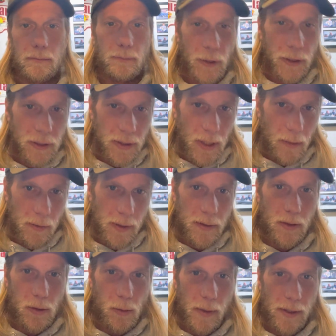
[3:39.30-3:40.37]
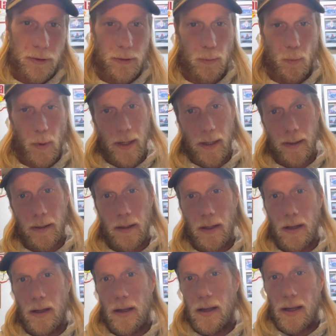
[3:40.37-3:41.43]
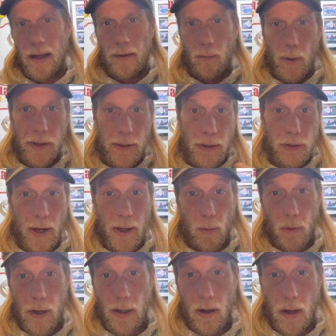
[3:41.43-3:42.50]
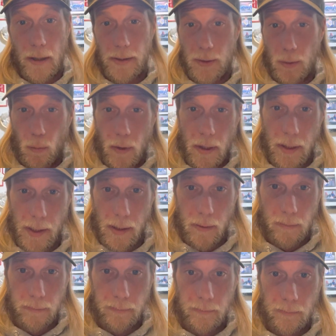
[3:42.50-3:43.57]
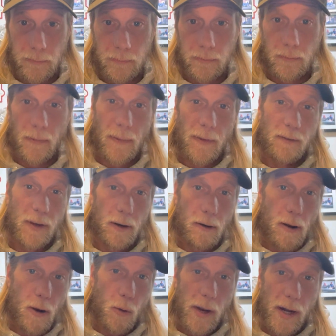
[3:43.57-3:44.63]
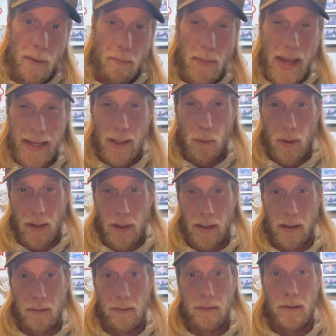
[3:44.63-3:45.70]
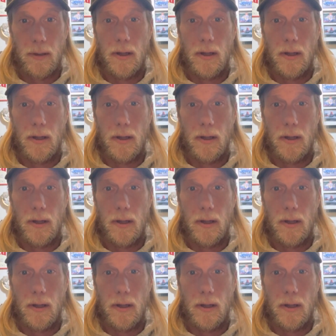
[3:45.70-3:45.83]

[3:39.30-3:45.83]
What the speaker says: Put yourself in a situation where if what you're trying to work on isn't working out, figure out a way to make it work out.